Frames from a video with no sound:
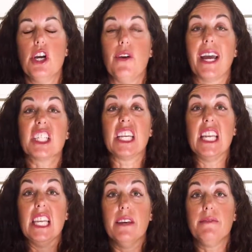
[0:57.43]
you're actually
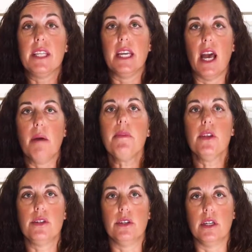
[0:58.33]
lifting up
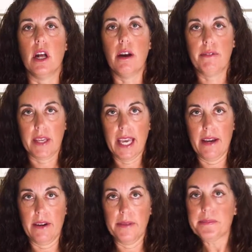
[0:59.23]
the dirt off the
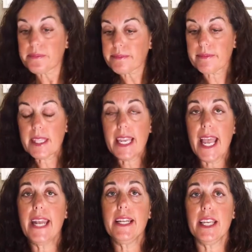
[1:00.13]
counter
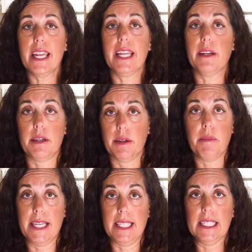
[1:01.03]
and then getting an
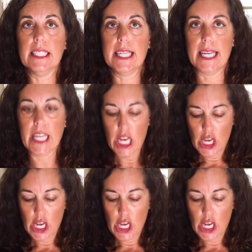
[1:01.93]
amazing clean.